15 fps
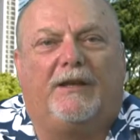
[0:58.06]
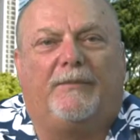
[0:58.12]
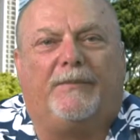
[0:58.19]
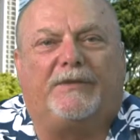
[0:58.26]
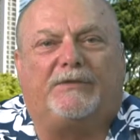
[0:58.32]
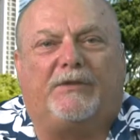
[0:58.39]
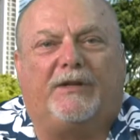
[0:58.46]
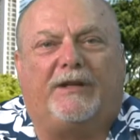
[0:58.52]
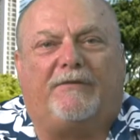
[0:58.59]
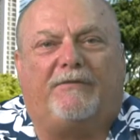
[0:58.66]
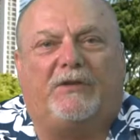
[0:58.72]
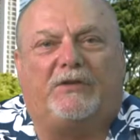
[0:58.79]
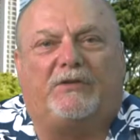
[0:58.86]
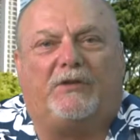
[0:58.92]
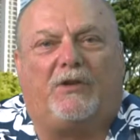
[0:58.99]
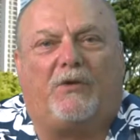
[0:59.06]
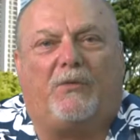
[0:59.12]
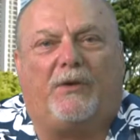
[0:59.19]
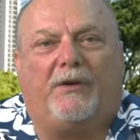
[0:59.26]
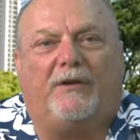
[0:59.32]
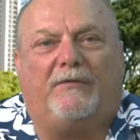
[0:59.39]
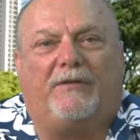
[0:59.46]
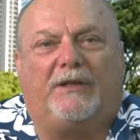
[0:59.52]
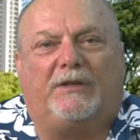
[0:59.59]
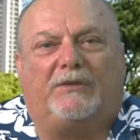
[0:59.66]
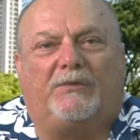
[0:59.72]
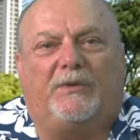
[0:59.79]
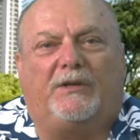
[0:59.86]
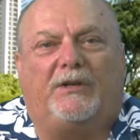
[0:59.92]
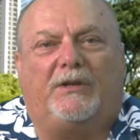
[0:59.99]
Mr. Nick Fisher queried via
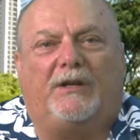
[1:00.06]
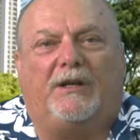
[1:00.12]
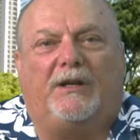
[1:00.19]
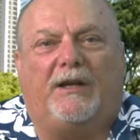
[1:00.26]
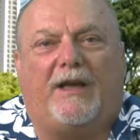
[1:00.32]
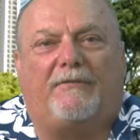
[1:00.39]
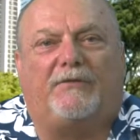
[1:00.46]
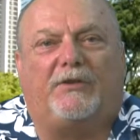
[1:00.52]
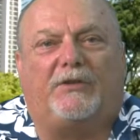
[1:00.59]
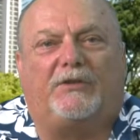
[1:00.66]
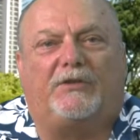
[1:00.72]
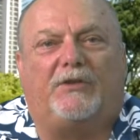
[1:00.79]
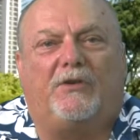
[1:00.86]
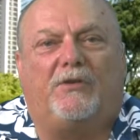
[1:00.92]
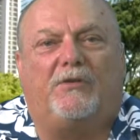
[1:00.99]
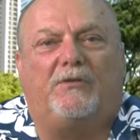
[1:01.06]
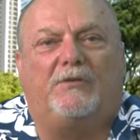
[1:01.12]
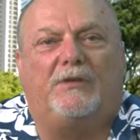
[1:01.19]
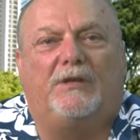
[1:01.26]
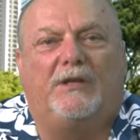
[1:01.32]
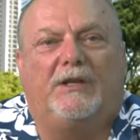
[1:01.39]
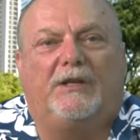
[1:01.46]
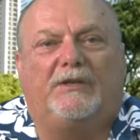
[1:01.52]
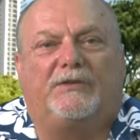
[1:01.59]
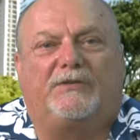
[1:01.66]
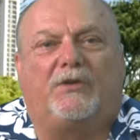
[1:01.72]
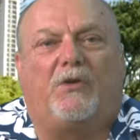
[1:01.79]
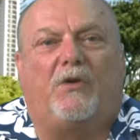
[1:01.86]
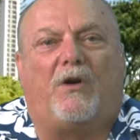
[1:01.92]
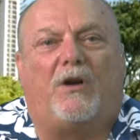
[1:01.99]
Twitter after the show,
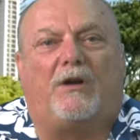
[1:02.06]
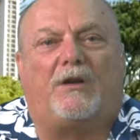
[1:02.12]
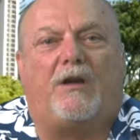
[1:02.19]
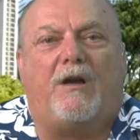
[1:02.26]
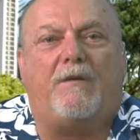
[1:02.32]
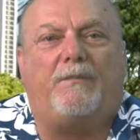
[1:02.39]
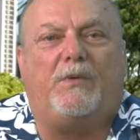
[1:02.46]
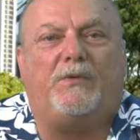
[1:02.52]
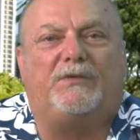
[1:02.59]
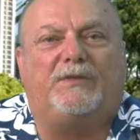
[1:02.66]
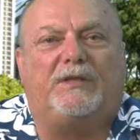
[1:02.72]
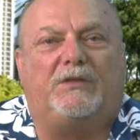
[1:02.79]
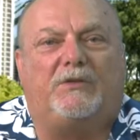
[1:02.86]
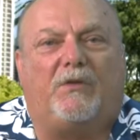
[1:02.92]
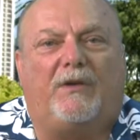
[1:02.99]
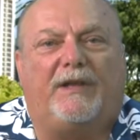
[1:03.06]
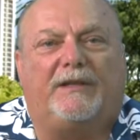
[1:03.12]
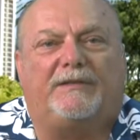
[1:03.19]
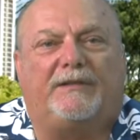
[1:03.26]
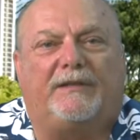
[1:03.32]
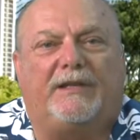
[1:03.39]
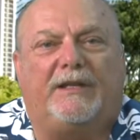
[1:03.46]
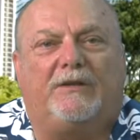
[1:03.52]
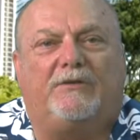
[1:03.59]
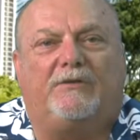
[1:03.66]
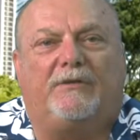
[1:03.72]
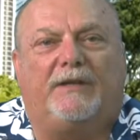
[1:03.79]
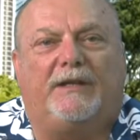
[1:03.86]
so are composting toilets legal